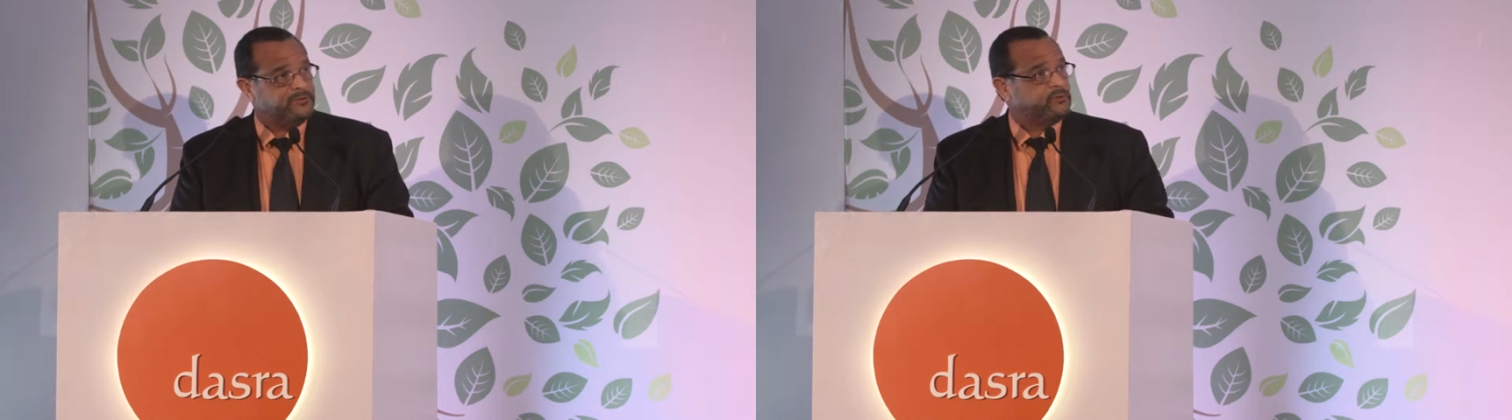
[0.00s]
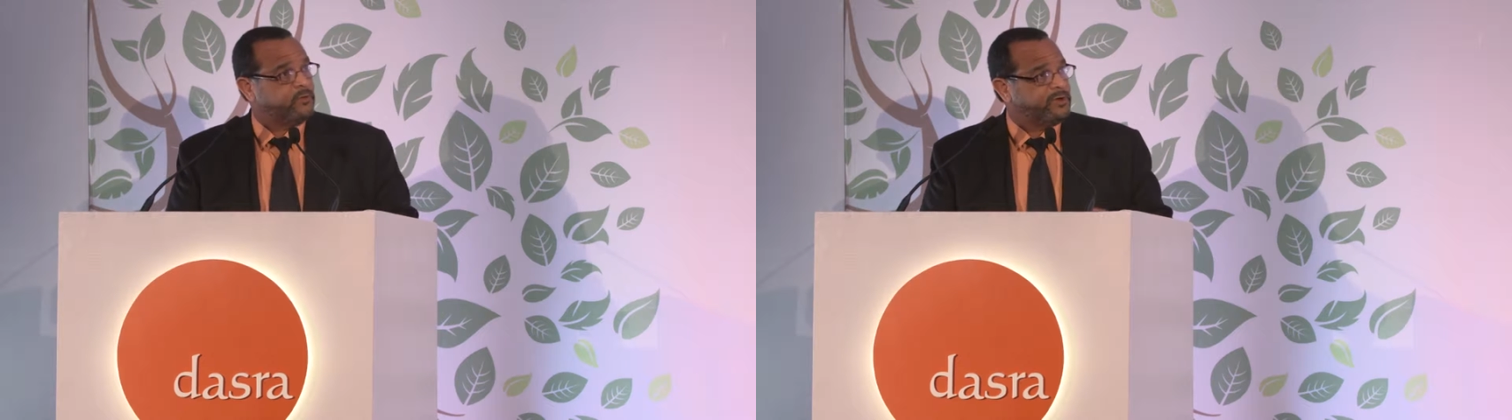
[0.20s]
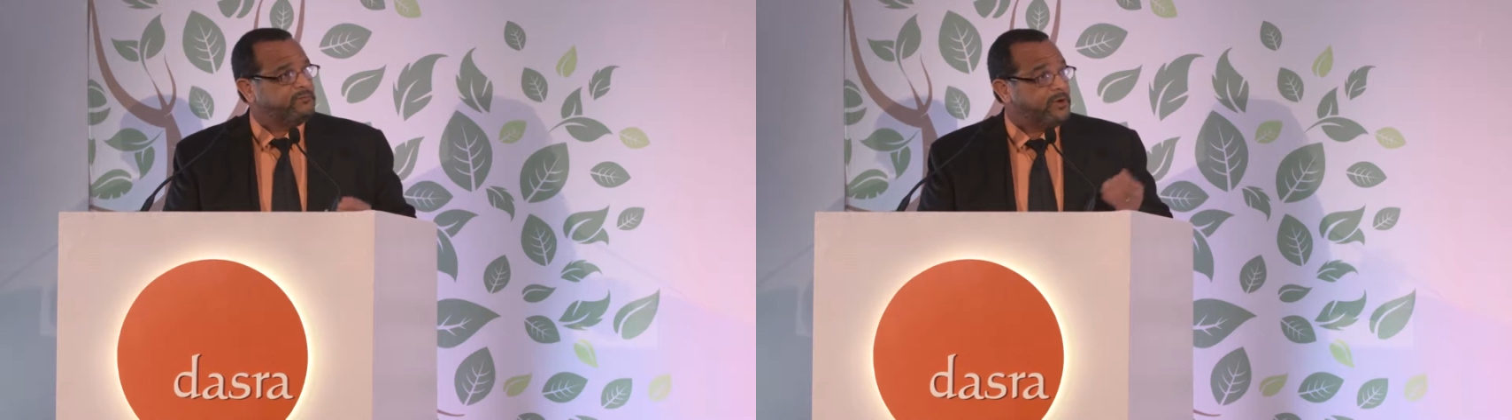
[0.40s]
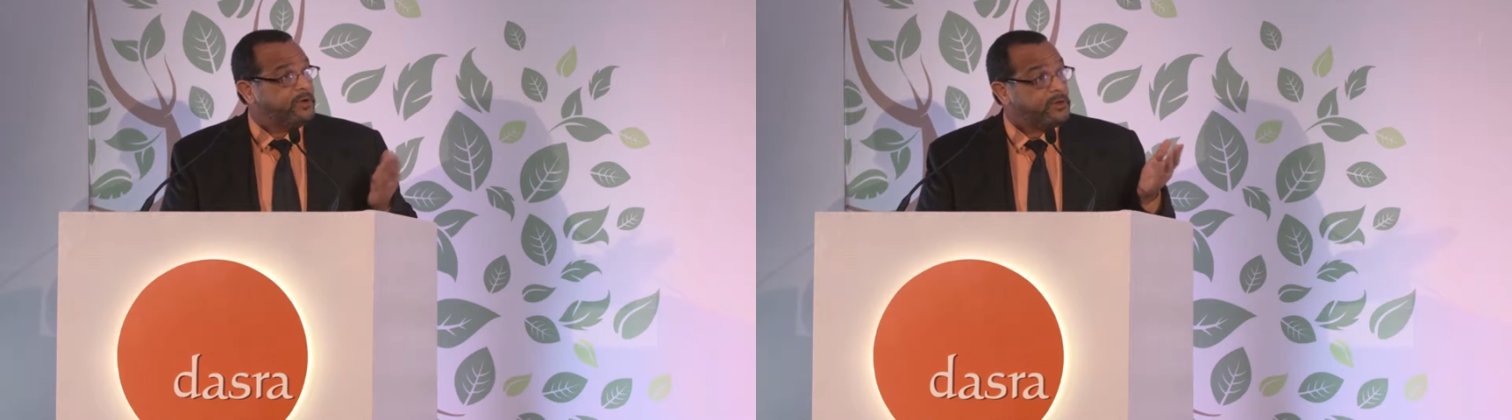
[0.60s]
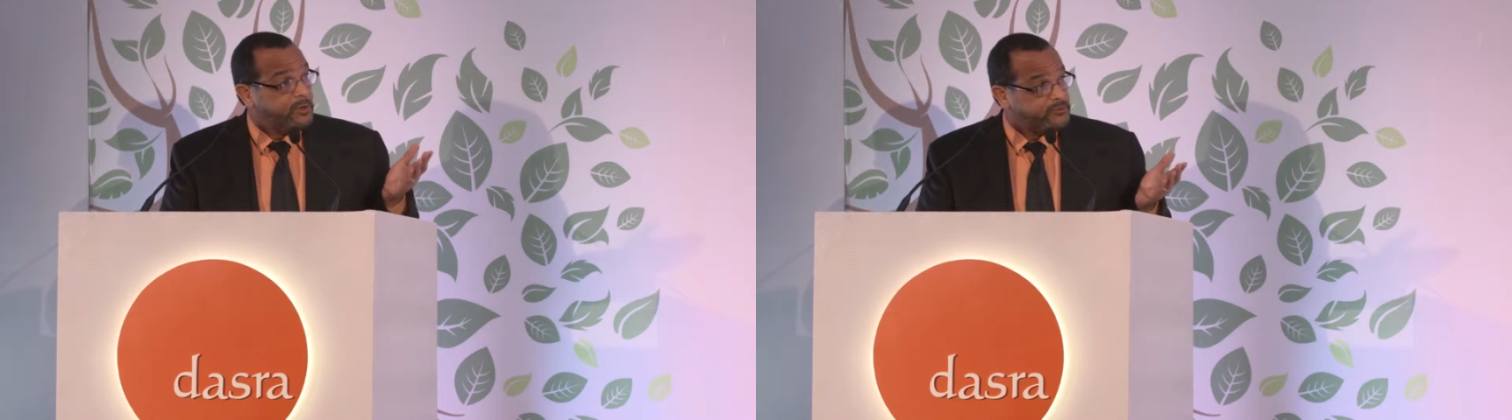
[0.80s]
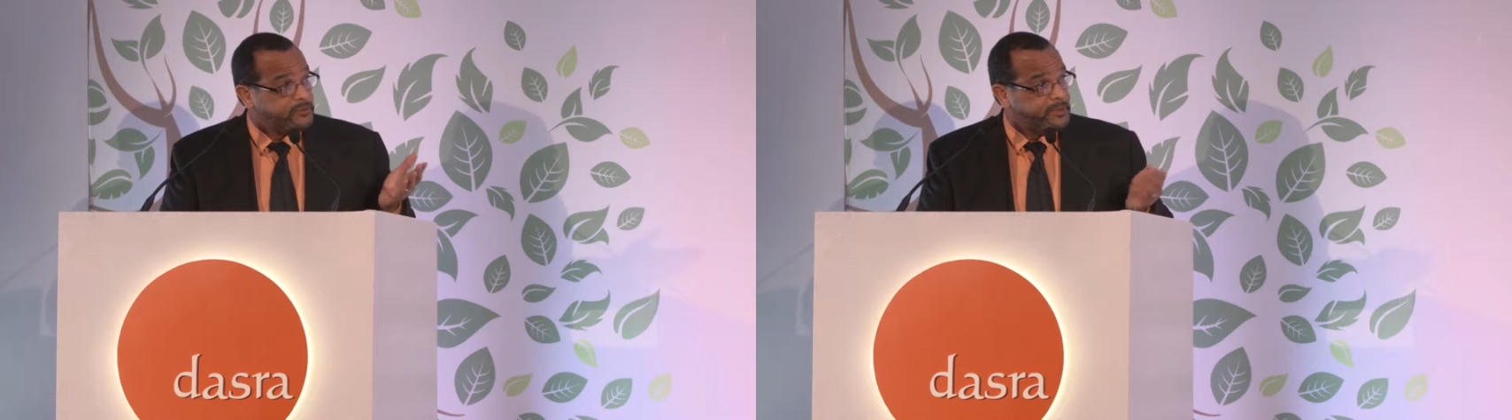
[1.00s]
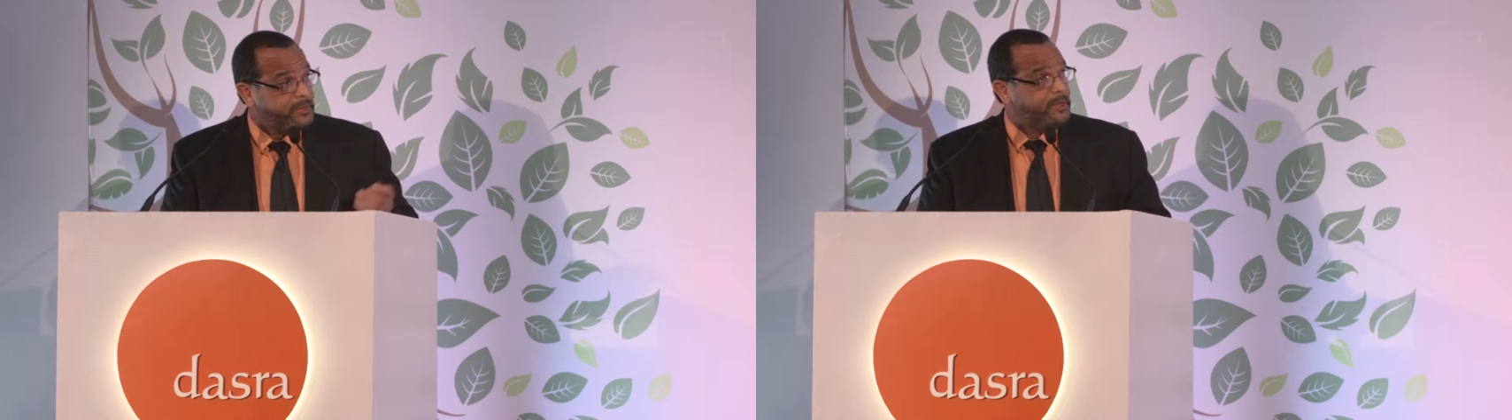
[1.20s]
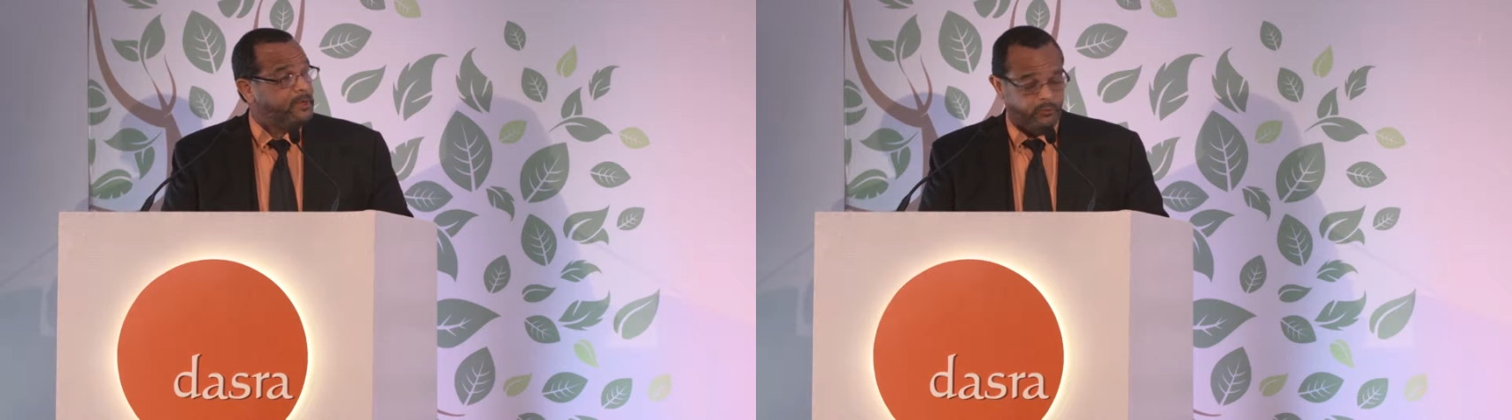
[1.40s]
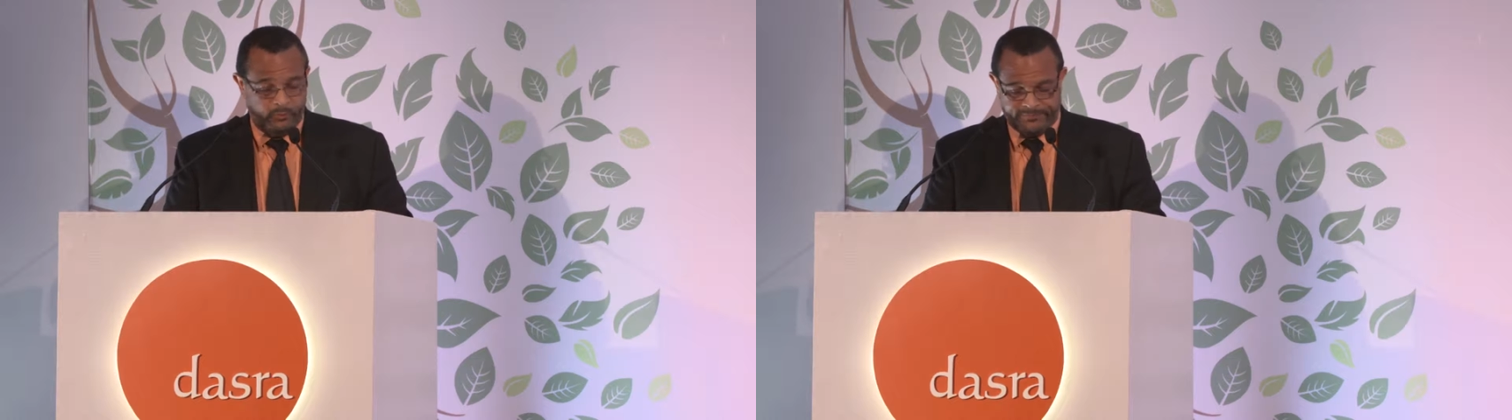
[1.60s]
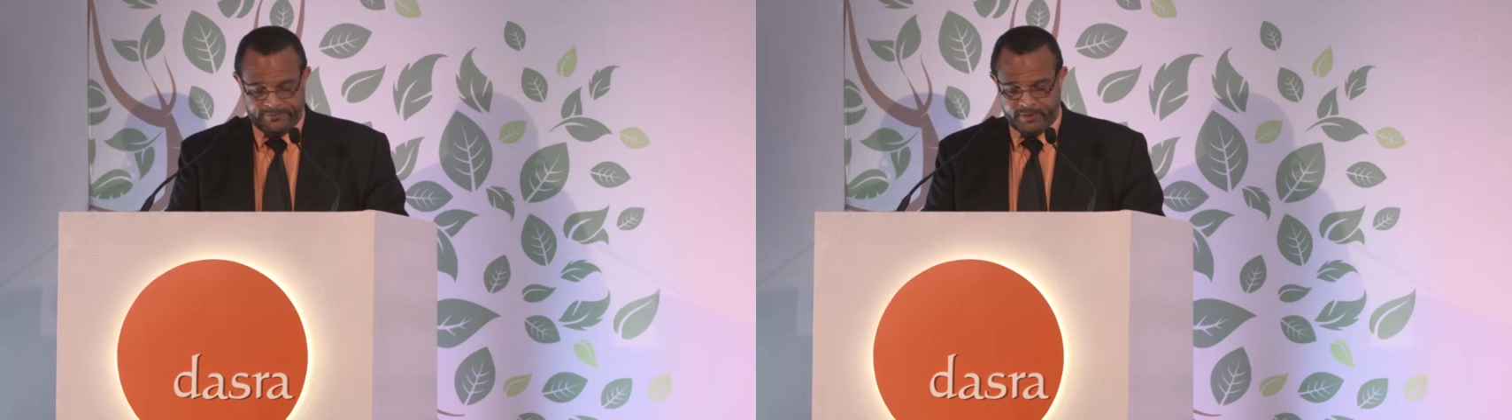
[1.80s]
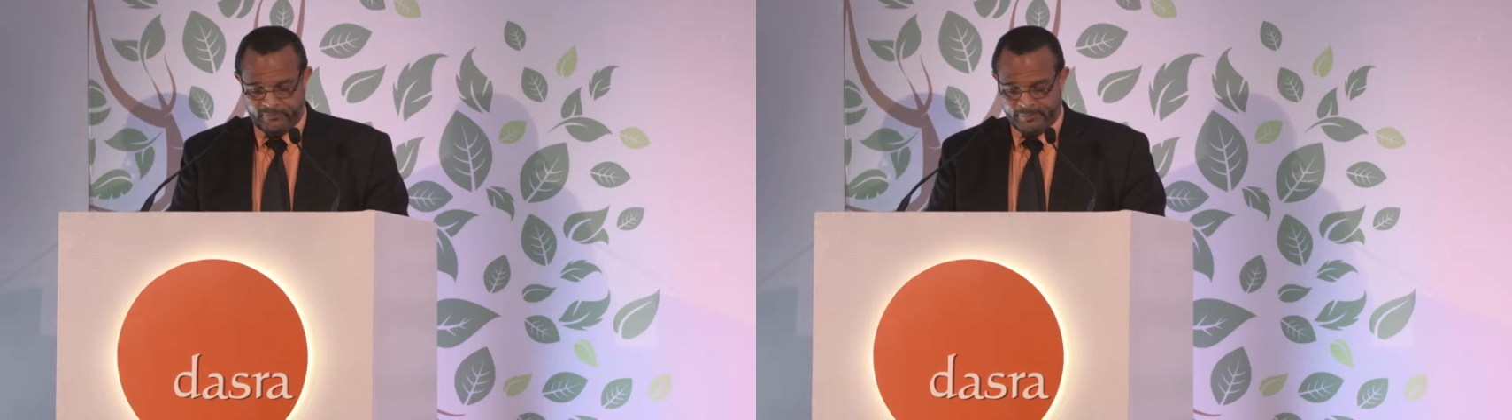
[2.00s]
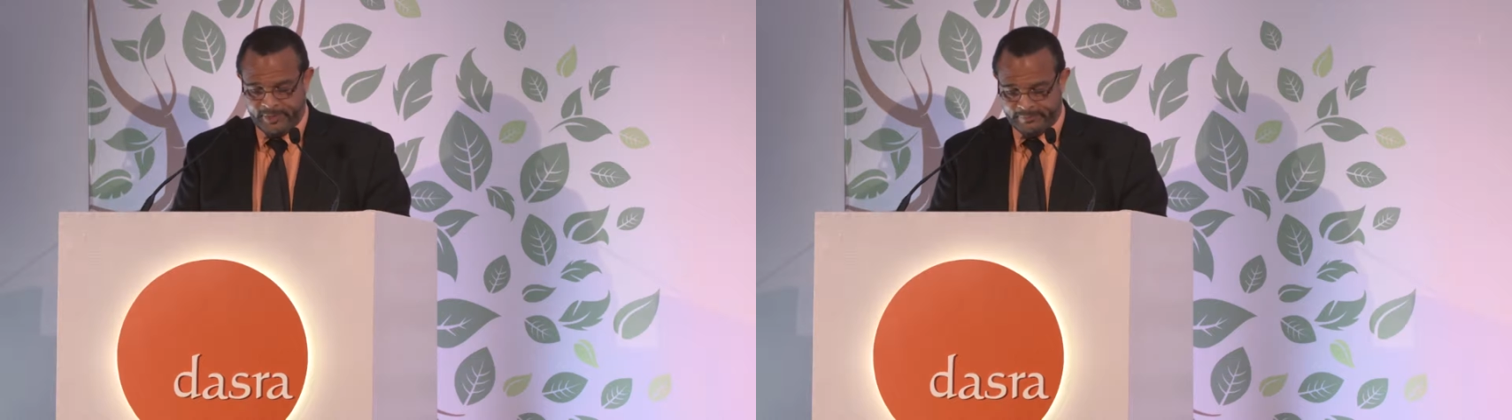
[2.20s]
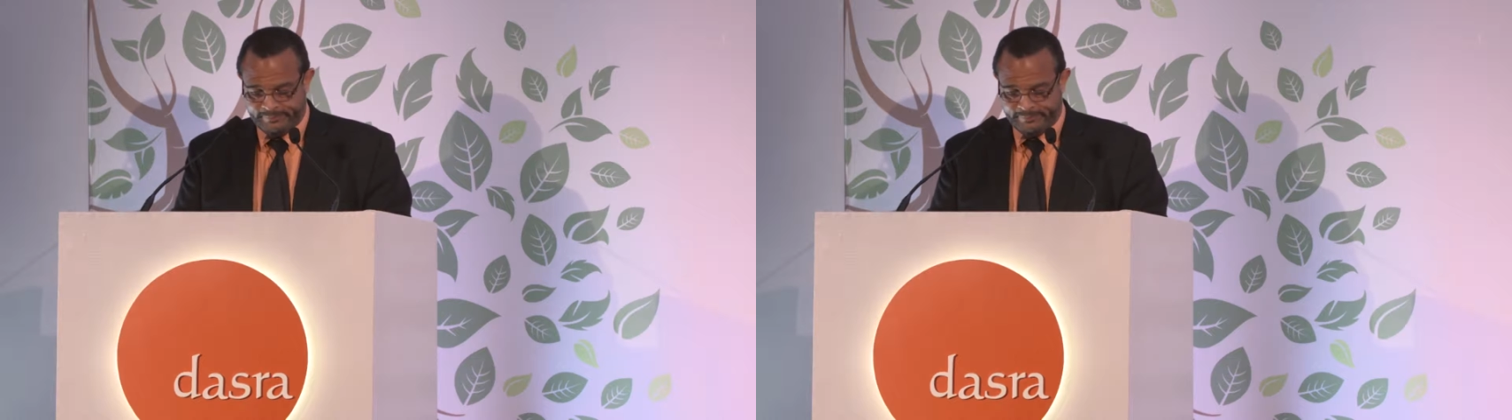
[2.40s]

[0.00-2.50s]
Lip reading: is working very closely with the government.